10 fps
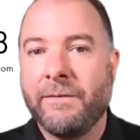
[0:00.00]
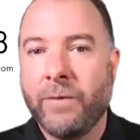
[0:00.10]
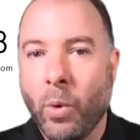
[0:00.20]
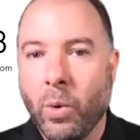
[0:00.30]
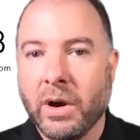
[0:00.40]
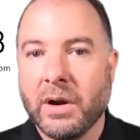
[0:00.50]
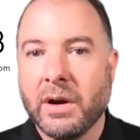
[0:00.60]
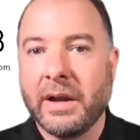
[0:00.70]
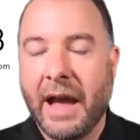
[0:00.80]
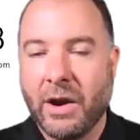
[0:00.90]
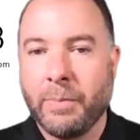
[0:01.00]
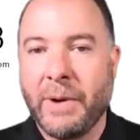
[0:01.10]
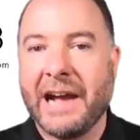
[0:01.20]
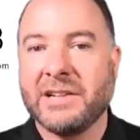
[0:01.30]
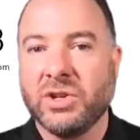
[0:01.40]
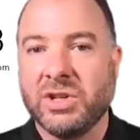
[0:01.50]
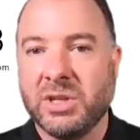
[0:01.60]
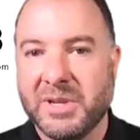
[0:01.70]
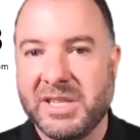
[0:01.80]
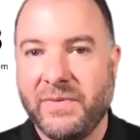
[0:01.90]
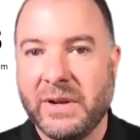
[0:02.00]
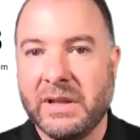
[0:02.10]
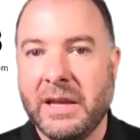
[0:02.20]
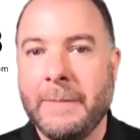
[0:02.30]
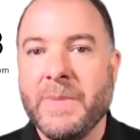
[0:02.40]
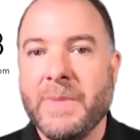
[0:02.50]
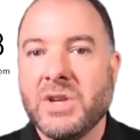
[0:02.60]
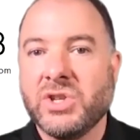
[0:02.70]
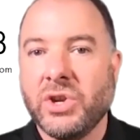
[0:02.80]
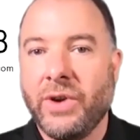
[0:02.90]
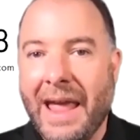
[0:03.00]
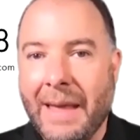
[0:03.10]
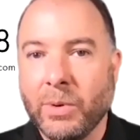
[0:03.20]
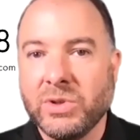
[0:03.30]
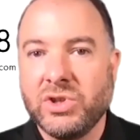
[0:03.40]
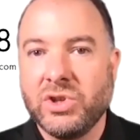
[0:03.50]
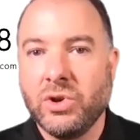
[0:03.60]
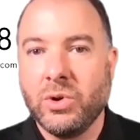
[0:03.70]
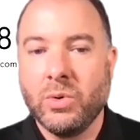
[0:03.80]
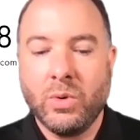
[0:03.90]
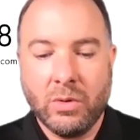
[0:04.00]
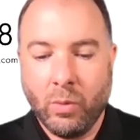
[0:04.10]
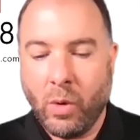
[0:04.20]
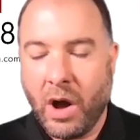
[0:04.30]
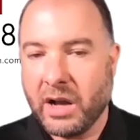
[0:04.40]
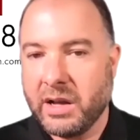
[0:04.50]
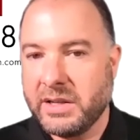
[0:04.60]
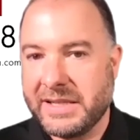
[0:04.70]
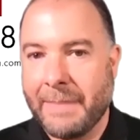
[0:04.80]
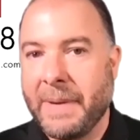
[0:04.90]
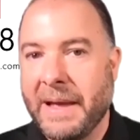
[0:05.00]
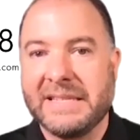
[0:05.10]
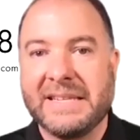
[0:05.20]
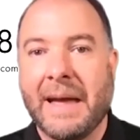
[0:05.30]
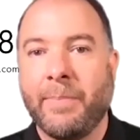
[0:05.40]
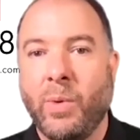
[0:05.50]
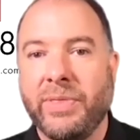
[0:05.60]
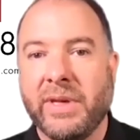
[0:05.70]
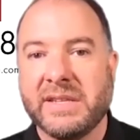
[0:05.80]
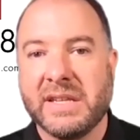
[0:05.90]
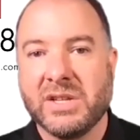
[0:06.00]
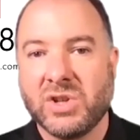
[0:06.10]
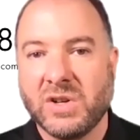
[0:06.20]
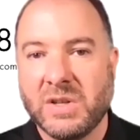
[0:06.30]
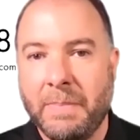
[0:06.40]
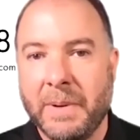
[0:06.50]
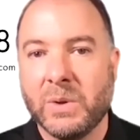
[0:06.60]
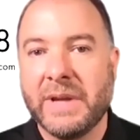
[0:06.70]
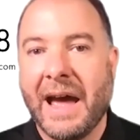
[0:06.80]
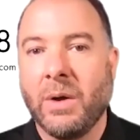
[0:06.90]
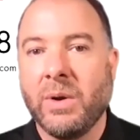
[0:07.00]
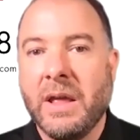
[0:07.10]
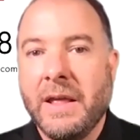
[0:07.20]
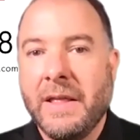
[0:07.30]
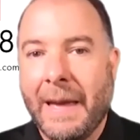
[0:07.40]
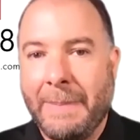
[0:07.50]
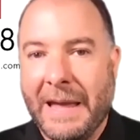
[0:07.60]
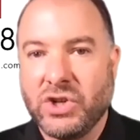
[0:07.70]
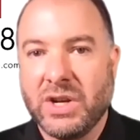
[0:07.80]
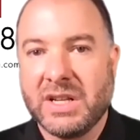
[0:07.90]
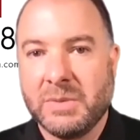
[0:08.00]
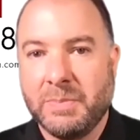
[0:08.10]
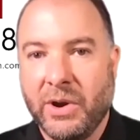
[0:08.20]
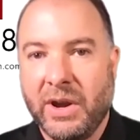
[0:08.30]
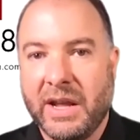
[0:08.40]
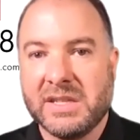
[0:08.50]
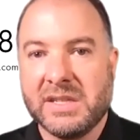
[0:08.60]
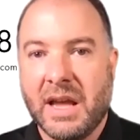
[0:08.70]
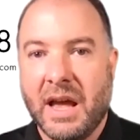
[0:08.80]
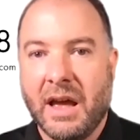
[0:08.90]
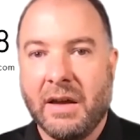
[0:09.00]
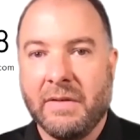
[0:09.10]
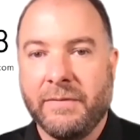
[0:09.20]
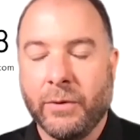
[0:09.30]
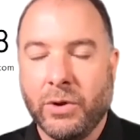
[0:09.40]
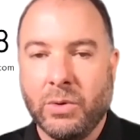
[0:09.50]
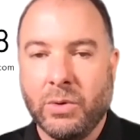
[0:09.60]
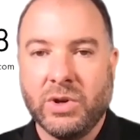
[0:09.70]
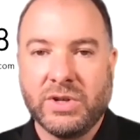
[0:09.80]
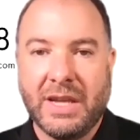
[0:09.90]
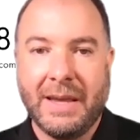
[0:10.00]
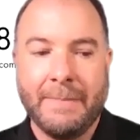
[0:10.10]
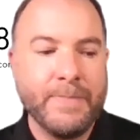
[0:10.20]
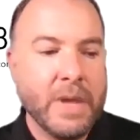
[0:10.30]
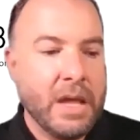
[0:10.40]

for chiropractors specifically. So you're able to walk step by step with us and start to build out that patient experience uh, for you and your team.